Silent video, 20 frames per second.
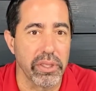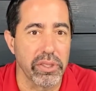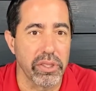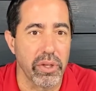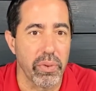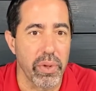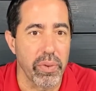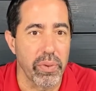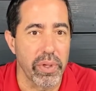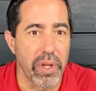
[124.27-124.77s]
So
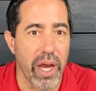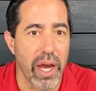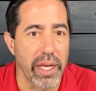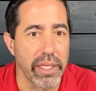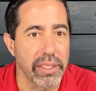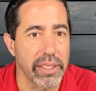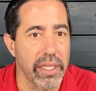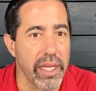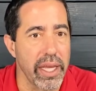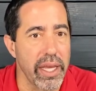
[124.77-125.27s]
we want to
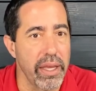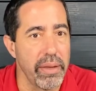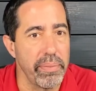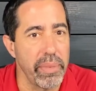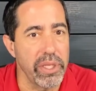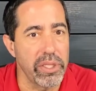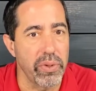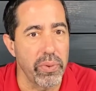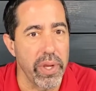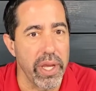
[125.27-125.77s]
isolate in
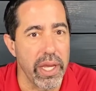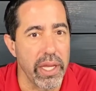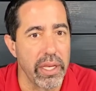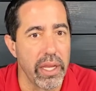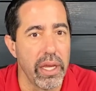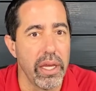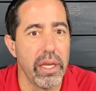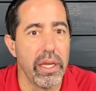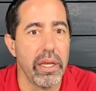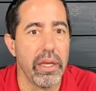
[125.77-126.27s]
between
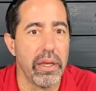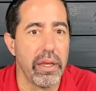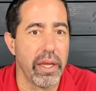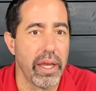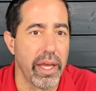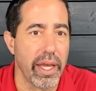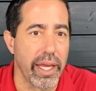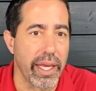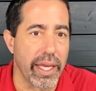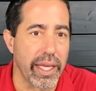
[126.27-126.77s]

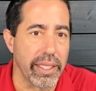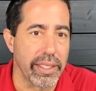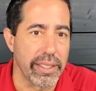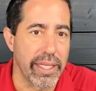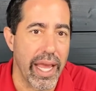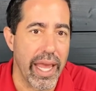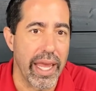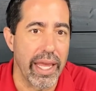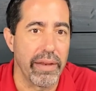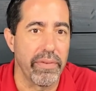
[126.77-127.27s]
and
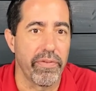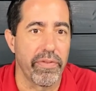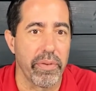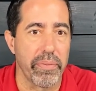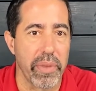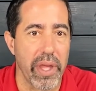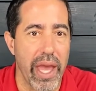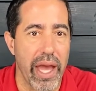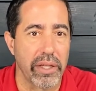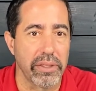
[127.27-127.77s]
contain
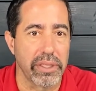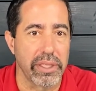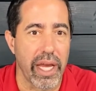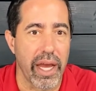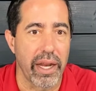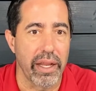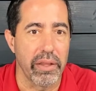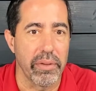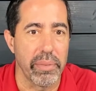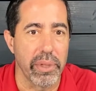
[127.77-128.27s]
from the
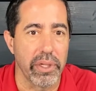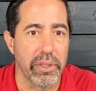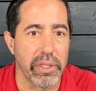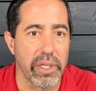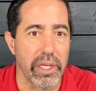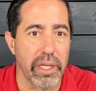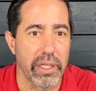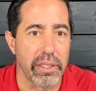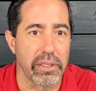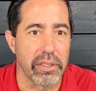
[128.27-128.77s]
outside of the
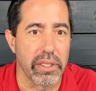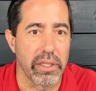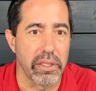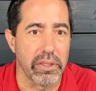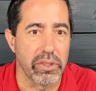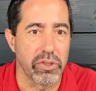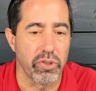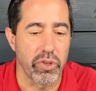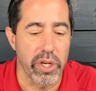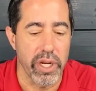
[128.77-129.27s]
building to the
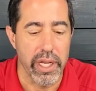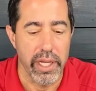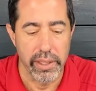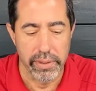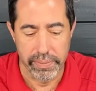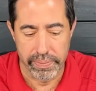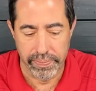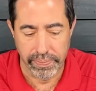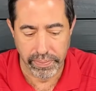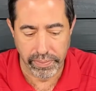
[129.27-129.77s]
street.
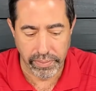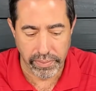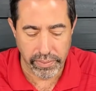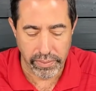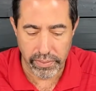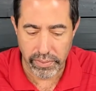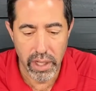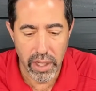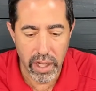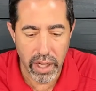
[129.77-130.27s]

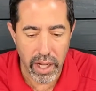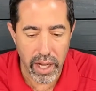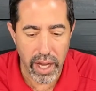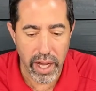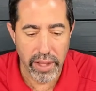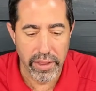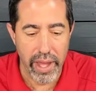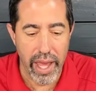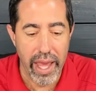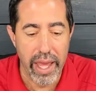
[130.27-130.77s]

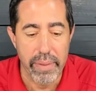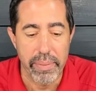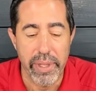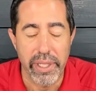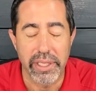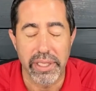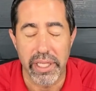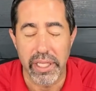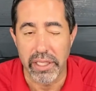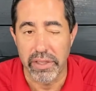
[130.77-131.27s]
Uh, the
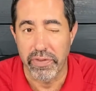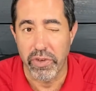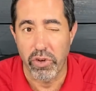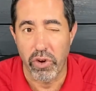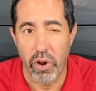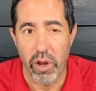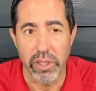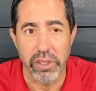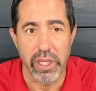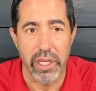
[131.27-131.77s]
ABCs of a
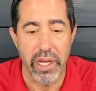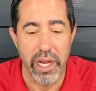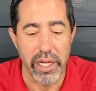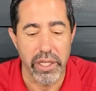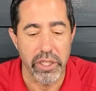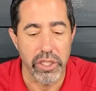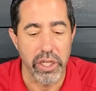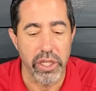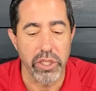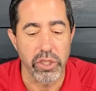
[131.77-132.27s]
cross
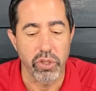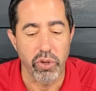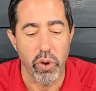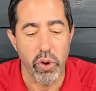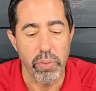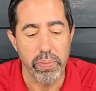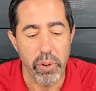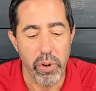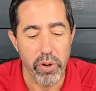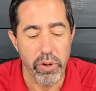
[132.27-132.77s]
connection
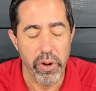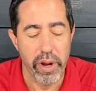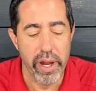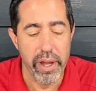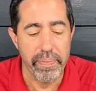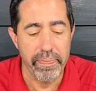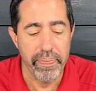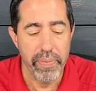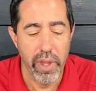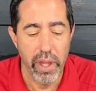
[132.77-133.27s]
control program.